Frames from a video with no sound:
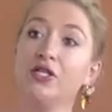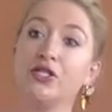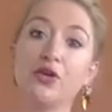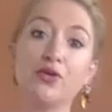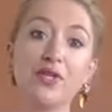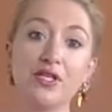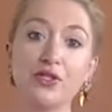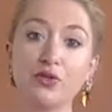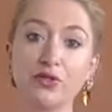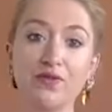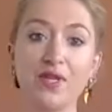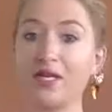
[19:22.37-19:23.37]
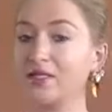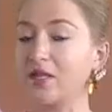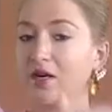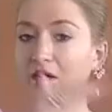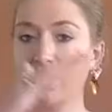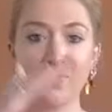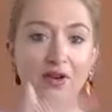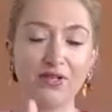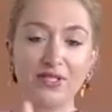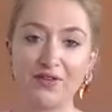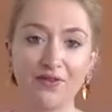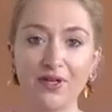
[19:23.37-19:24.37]
So these sorts of things there
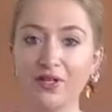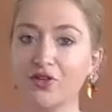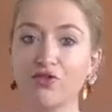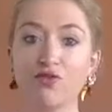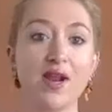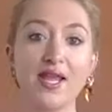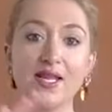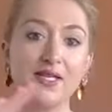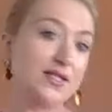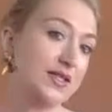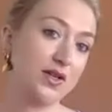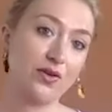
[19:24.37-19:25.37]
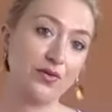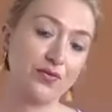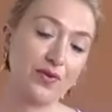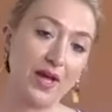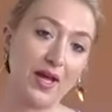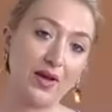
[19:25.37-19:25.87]
are different grades of